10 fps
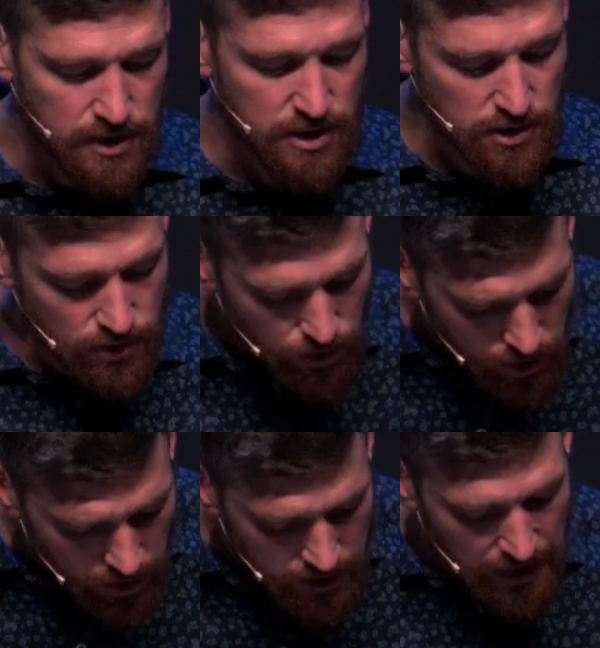
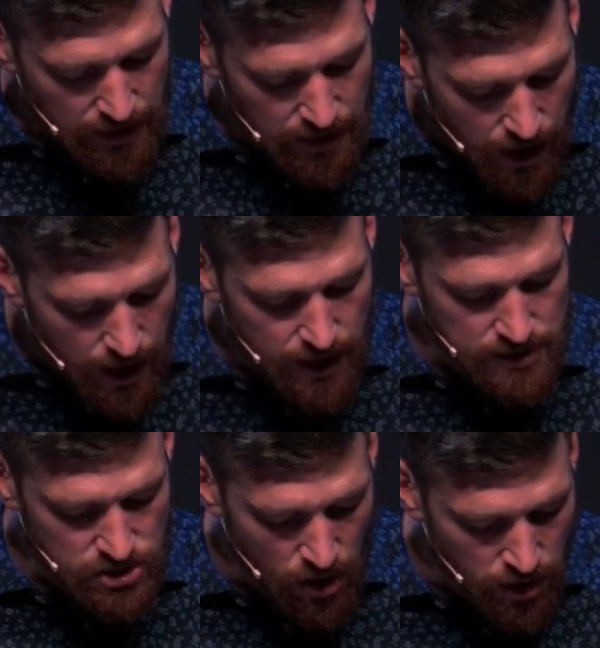concluding that God
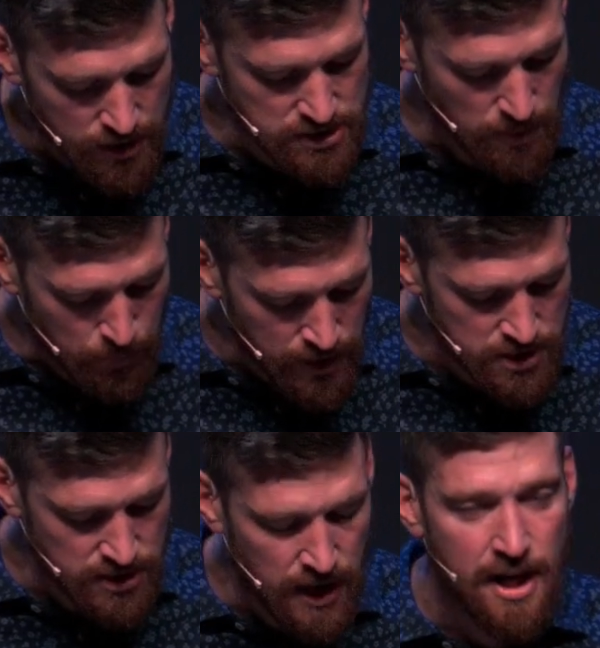has called us to
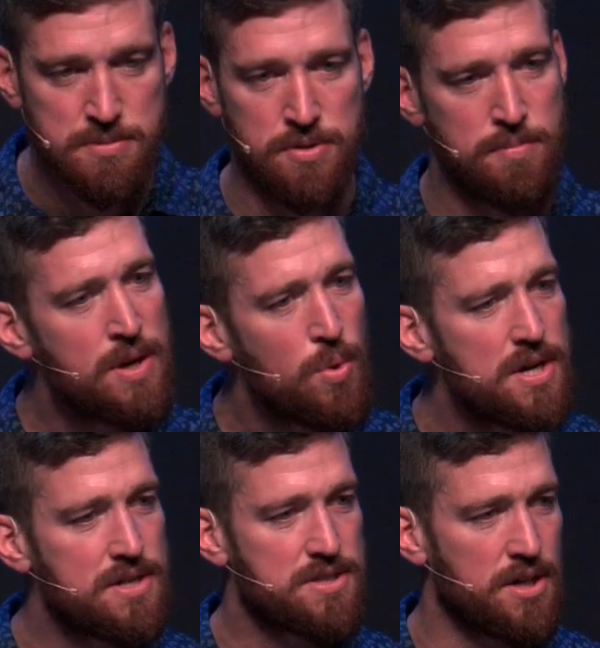preach the gospel, to be a
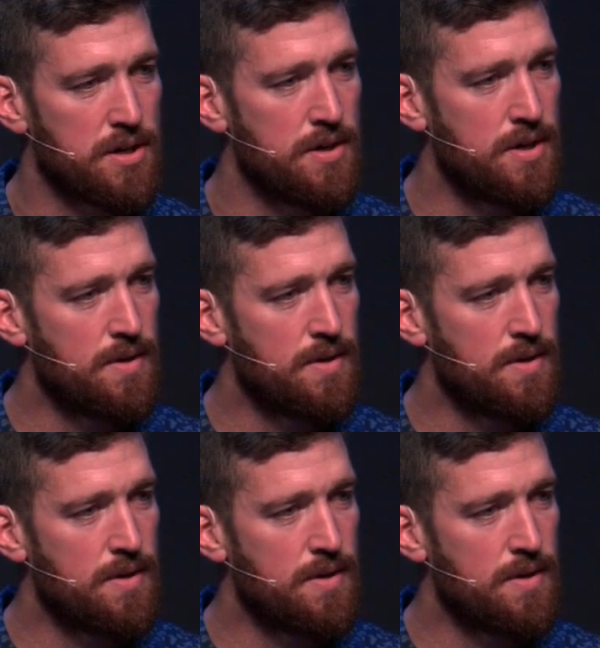witness there.